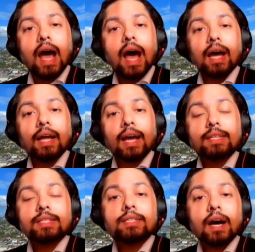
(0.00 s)
and
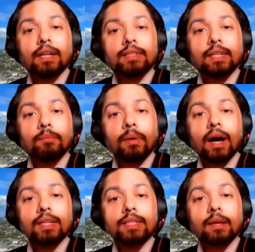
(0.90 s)
has started
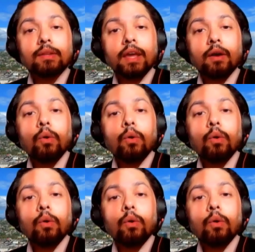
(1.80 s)
passing their